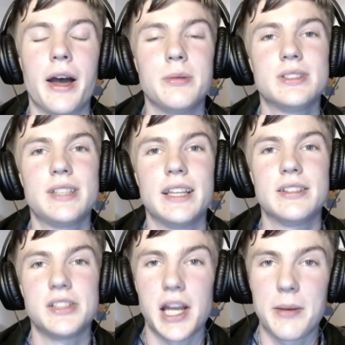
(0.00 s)
I'm just here
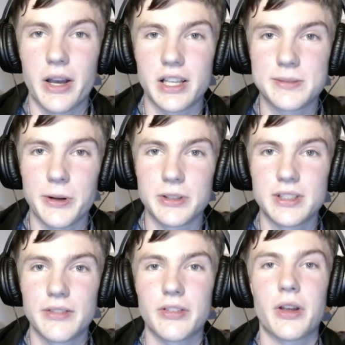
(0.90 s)
to share my experience
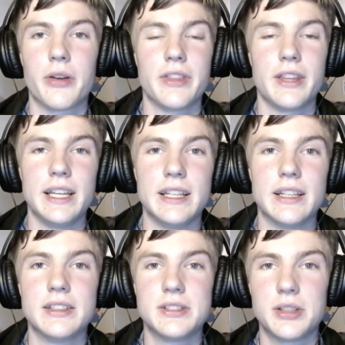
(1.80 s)
of
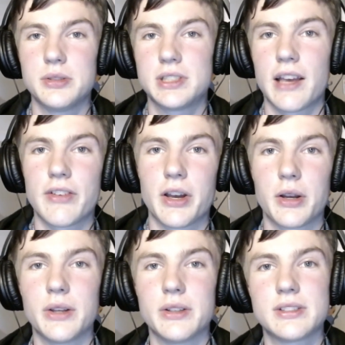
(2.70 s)
the two server
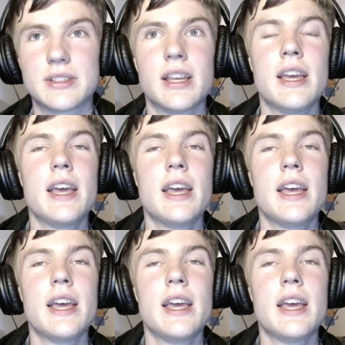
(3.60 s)
hosts